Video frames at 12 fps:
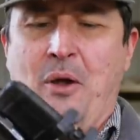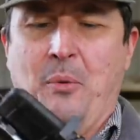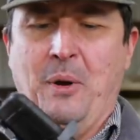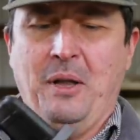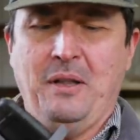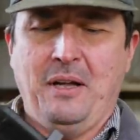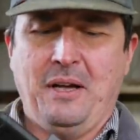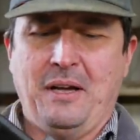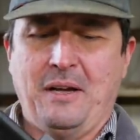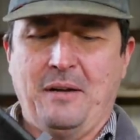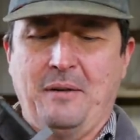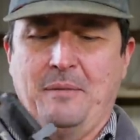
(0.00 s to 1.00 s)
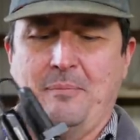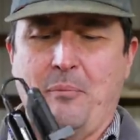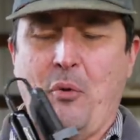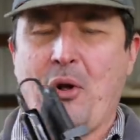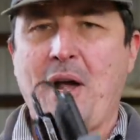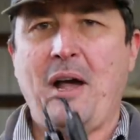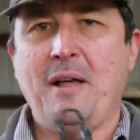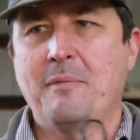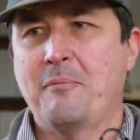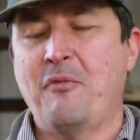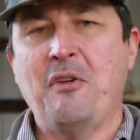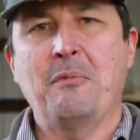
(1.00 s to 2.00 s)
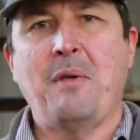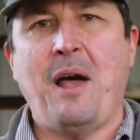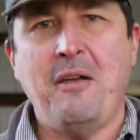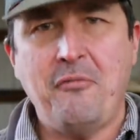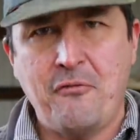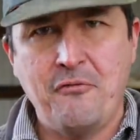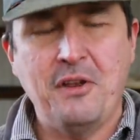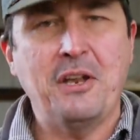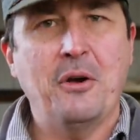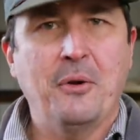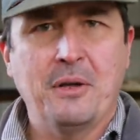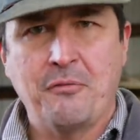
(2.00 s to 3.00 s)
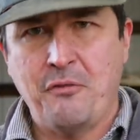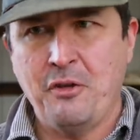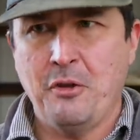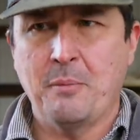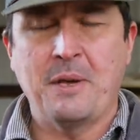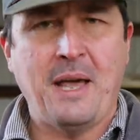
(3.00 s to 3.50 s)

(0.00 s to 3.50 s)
Well, uh, boy, I, I video and film and